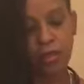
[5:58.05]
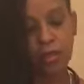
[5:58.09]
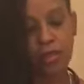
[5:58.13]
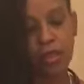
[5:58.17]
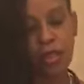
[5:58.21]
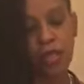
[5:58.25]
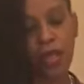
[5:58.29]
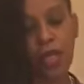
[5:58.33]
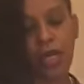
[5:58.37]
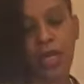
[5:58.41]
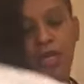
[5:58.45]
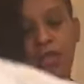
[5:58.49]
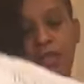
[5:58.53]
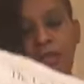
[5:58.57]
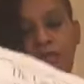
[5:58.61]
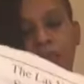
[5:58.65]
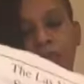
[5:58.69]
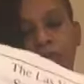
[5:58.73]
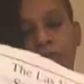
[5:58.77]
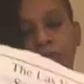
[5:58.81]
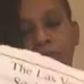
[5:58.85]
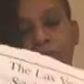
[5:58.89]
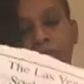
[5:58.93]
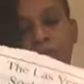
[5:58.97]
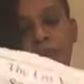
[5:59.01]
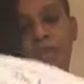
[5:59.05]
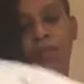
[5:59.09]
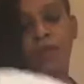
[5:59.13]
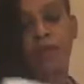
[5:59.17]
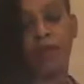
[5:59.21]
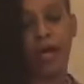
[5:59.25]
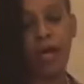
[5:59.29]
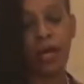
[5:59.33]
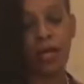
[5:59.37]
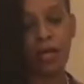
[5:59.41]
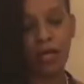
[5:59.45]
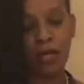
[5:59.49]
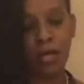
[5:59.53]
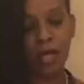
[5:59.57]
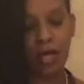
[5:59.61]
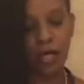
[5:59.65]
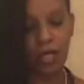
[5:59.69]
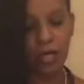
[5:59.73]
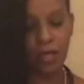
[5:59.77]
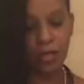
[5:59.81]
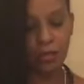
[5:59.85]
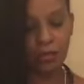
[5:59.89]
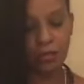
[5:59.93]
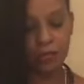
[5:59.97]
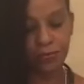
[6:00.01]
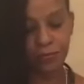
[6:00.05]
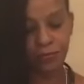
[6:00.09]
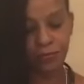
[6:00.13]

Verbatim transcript: you know, like a little history about it, I guess.